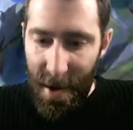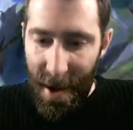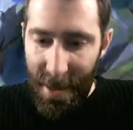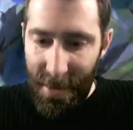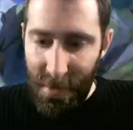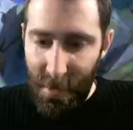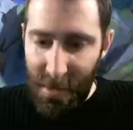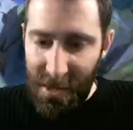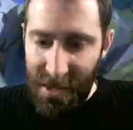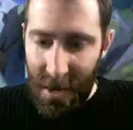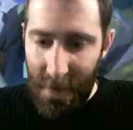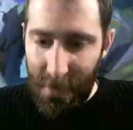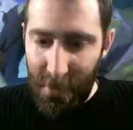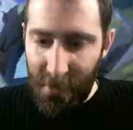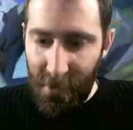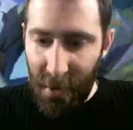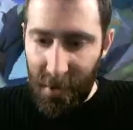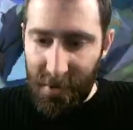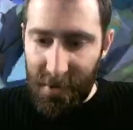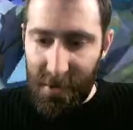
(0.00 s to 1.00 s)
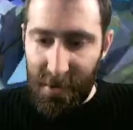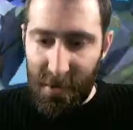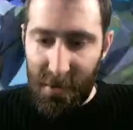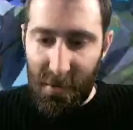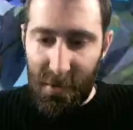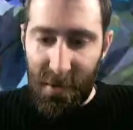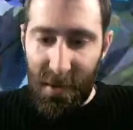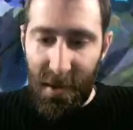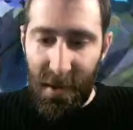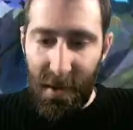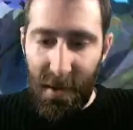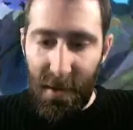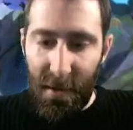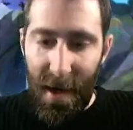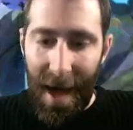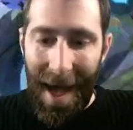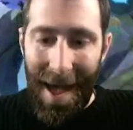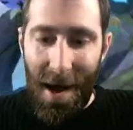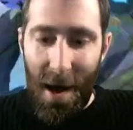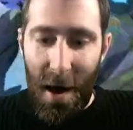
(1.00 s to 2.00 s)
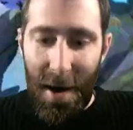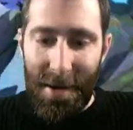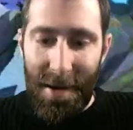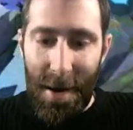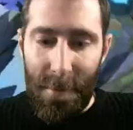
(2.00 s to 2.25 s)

and then we jump across to the AI